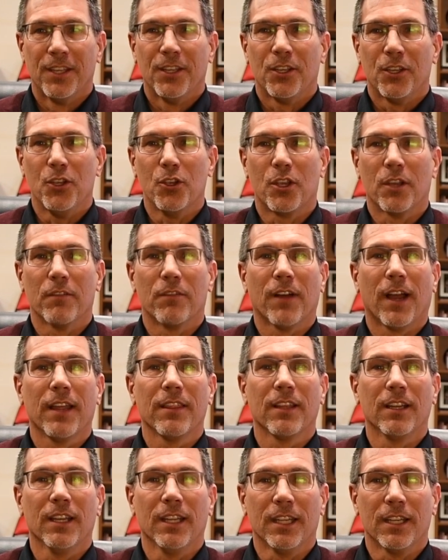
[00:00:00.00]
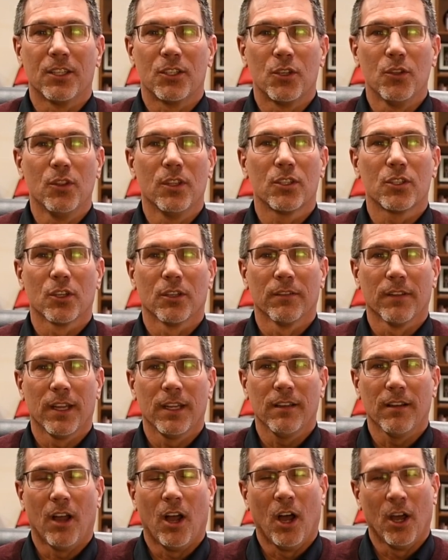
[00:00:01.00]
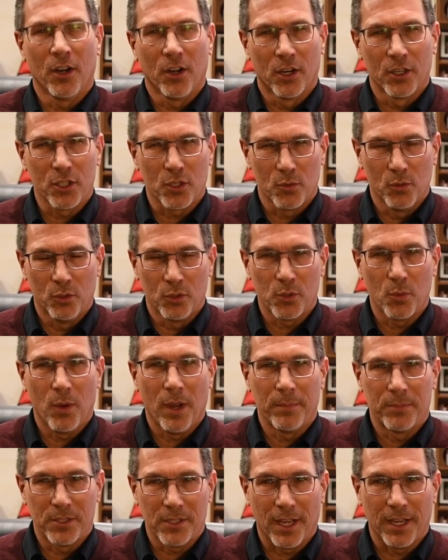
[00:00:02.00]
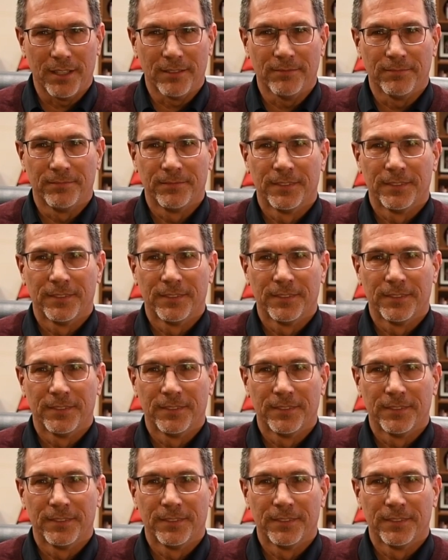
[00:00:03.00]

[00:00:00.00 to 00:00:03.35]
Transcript: You can find the link to the survey on our school's website.